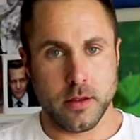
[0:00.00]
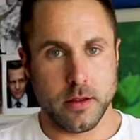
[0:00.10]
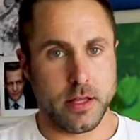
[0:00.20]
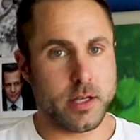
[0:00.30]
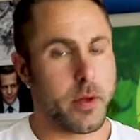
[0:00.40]

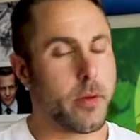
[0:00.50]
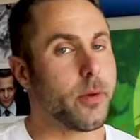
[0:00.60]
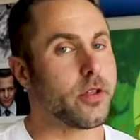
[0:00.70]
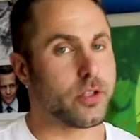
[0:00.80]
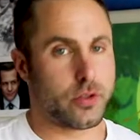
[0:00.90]
These
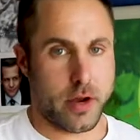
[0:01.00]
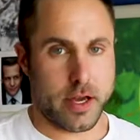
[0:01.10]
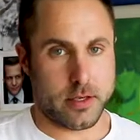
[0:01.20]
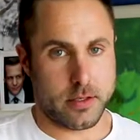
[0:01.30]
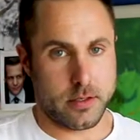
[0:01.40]
people are
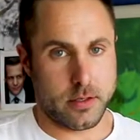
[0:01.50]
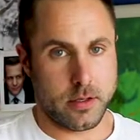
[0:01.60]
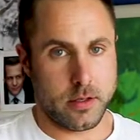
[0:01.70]
stressed.